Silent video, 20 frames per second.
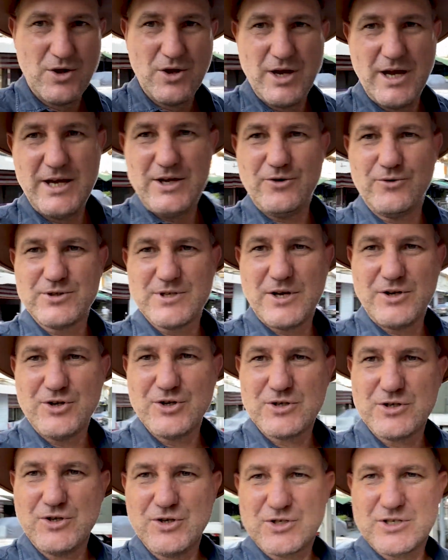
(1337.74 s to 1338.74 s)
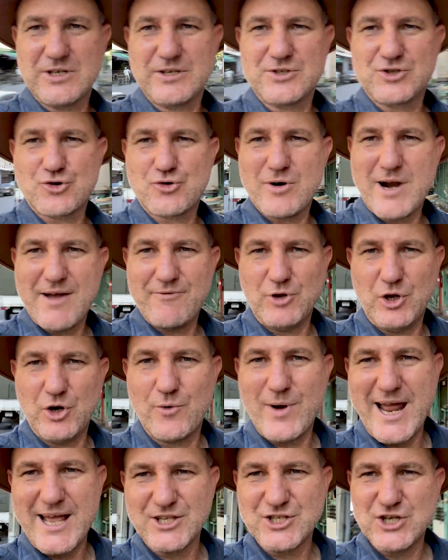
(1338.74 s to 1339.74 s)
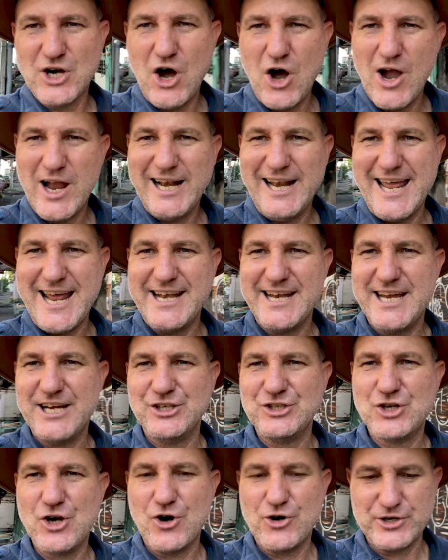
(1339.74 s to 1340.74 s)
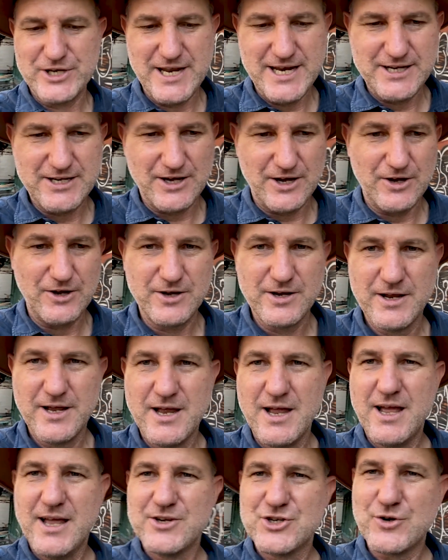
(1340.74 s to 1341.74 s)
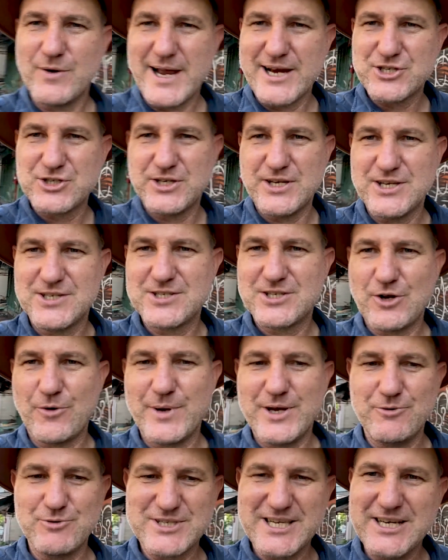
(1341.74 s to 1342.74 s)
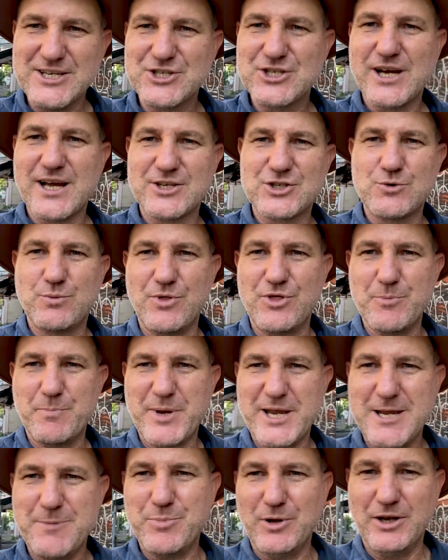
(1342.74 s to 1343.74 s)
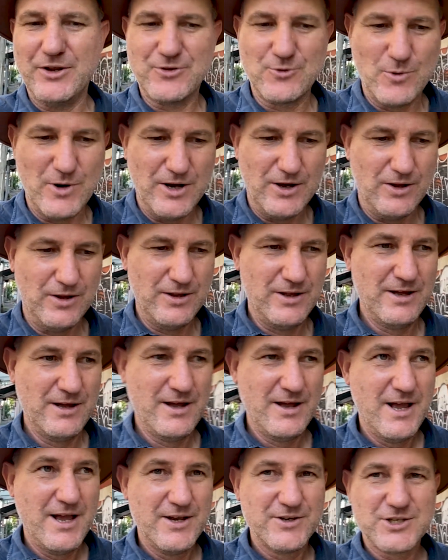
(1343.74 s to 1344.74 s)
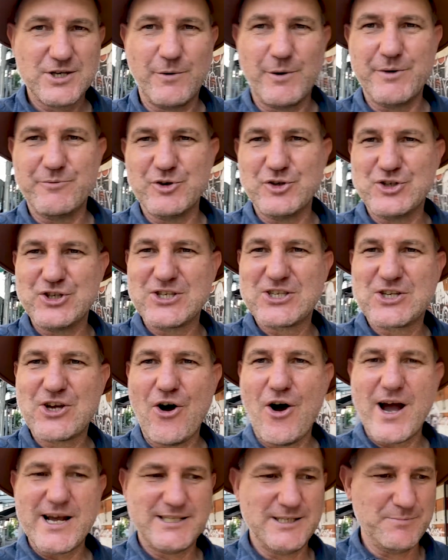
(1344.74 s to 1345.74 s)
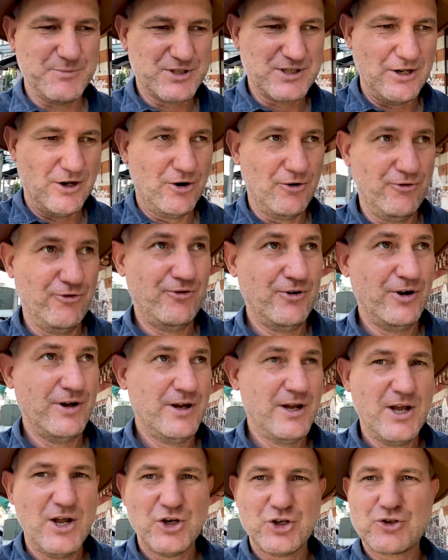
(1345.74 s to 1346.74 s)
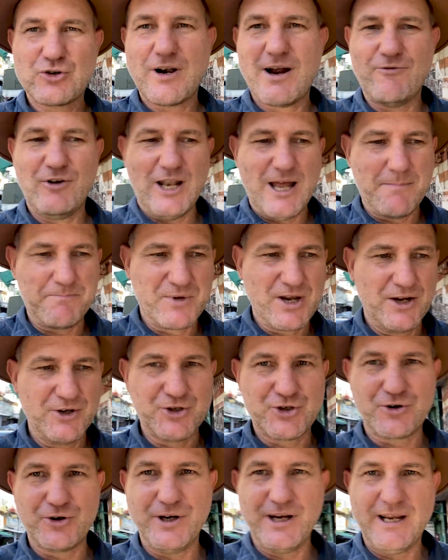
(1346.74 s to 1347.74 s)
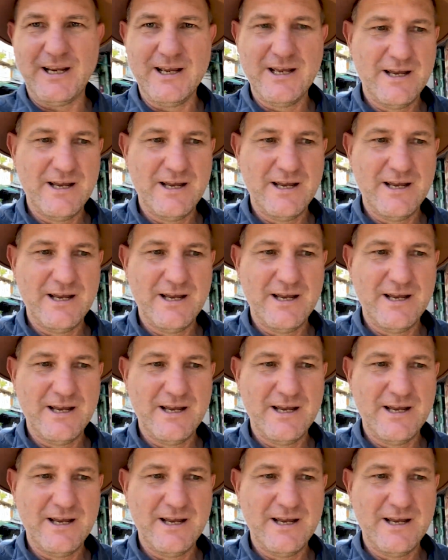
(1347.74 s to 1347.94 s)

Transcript: used to travel around Thailand incognito to actually, so he was in touch with the people as well. So he would disguise himself, travel up country,